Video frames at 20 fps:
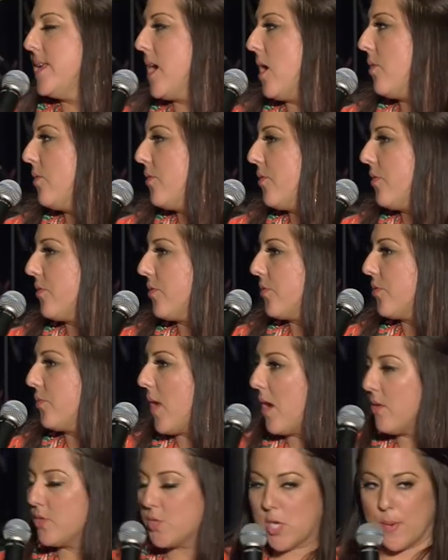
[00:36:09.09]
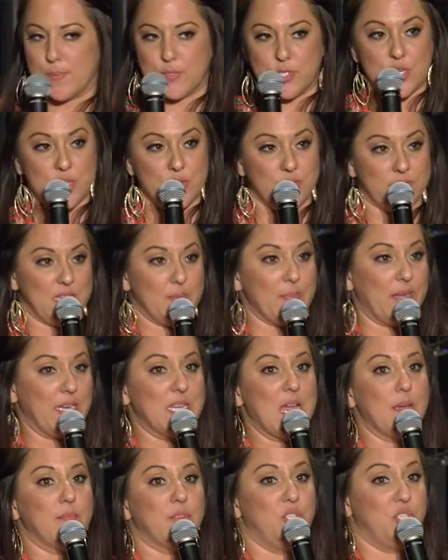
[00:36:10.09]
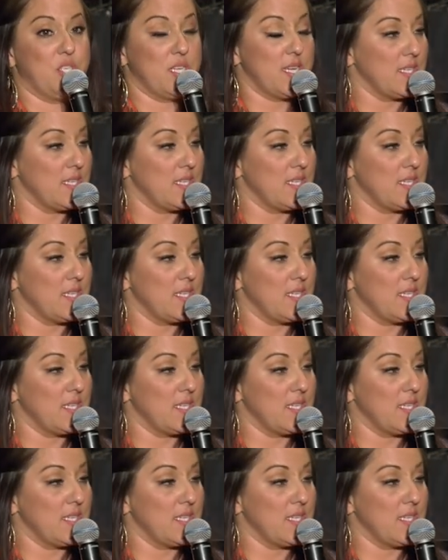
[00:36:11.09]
Now, throughout scripture, you see many times